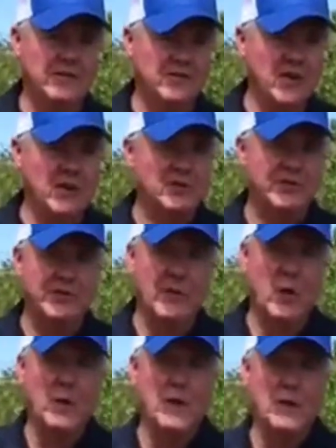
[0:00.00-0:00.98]
starts
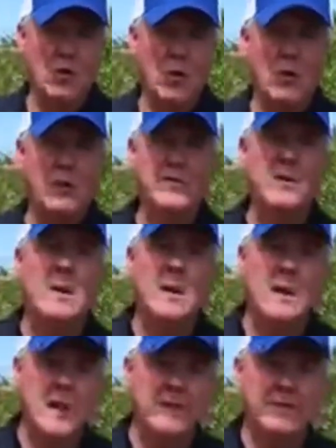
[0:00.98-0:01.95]
flowing north
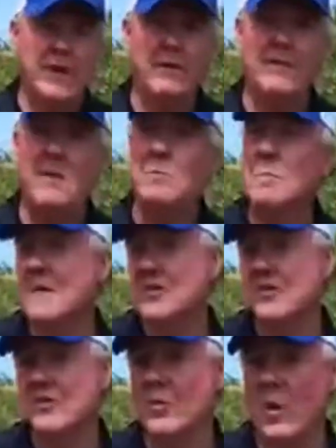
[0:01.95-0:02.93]
in front of the
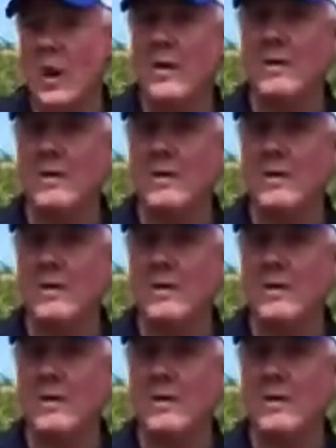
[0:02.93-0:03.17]
beaches where the